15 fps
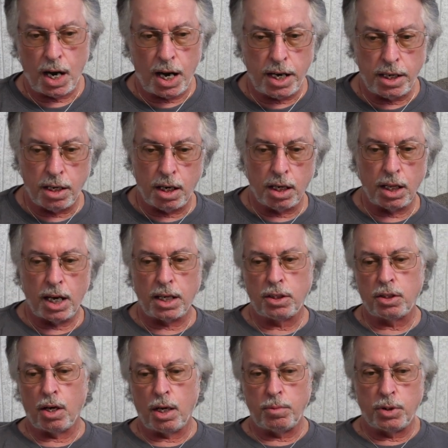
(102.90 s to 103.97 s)
And a lot of
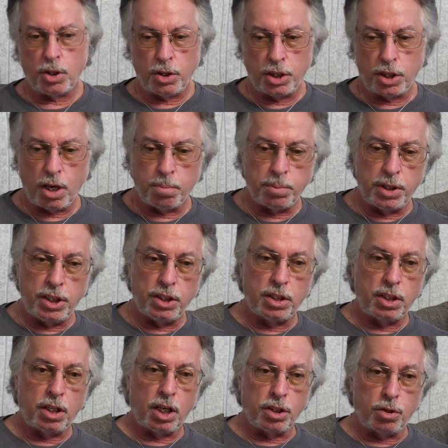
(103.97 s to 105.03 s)
times, these companies
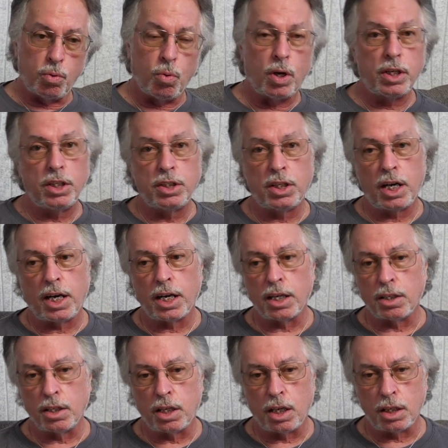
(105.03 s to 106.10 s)
cut corners. They got
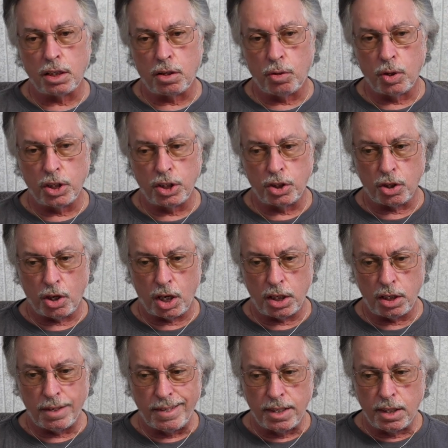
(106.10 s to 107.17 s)
to cut corners
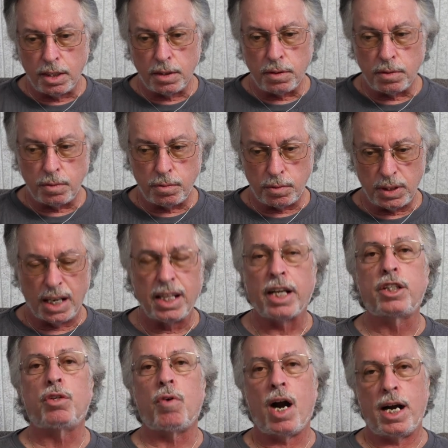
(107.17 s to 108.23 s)
on
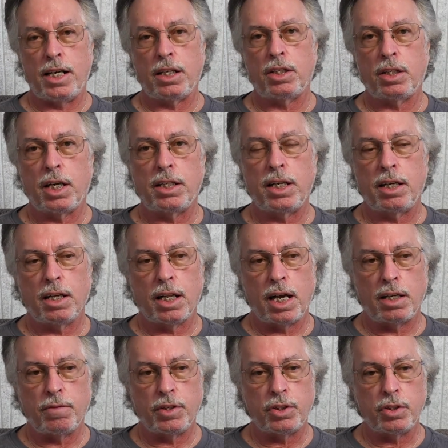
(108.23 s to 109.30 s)
electronics. I think a lot
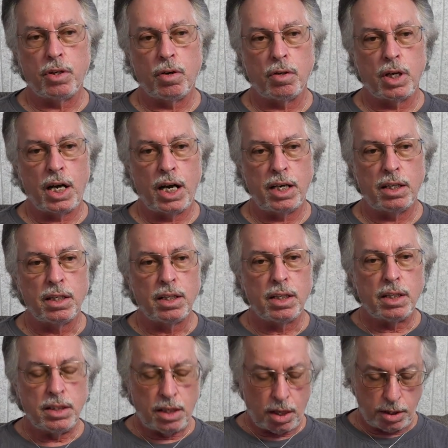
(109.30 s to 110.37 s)
of us know that.
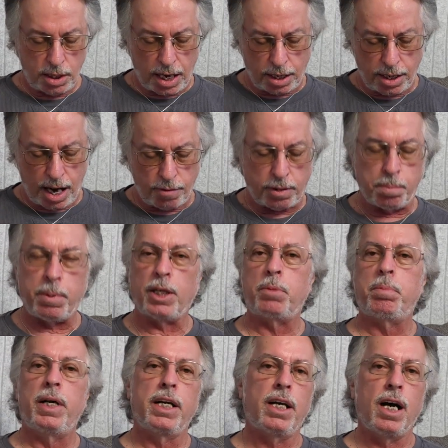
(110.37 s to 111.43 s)
No, you're not going to have the
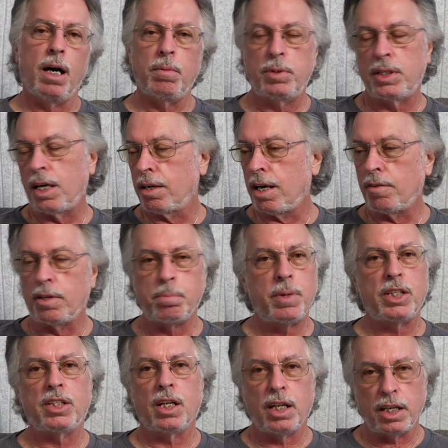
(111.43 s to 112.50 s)
best pickups. You're not going to have the
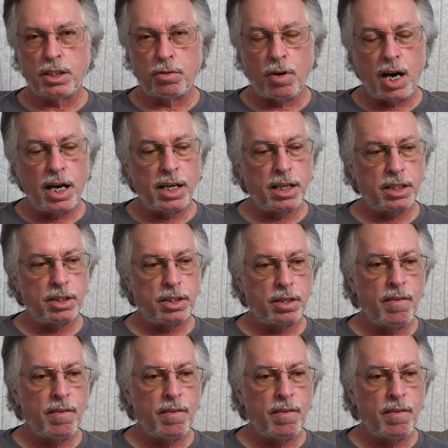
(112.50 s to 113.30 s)
best electronics.